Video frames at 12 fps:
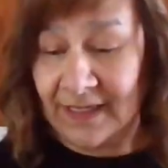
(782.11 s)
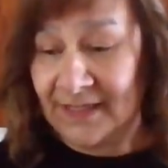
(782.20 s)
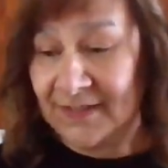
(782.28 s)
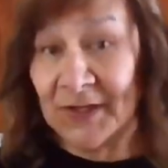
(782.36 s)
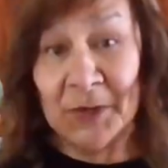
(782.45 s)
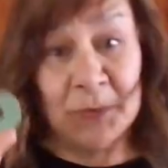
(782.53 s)

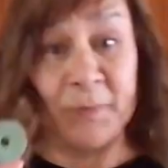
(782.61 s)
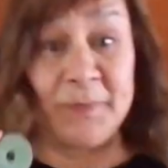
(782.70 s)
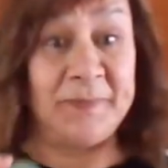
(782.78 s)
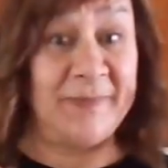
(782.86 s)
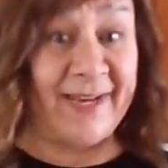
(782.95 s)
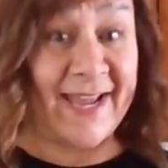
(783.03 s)
So
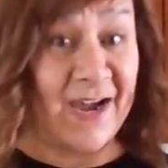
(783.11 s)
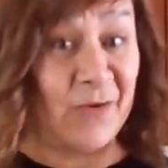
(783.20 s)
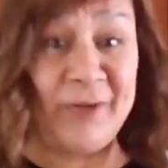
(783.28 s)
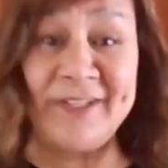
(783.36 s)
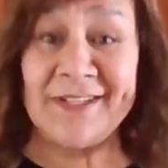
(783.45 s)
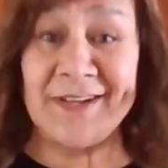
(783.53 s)
now
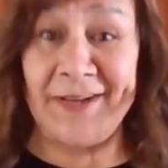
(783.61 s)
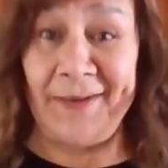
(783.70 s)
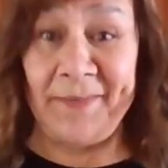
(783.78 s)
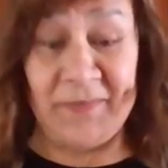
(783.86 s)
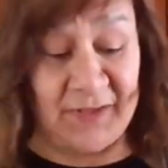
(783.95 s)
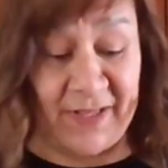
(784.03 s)
it's
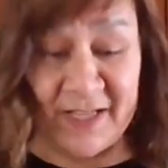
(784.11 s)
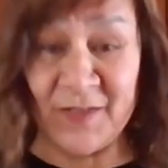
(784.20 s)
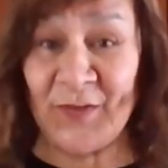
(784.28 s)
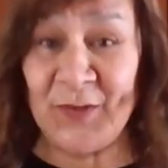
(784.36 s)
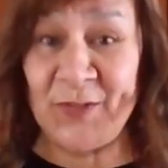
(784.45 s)
time, the last few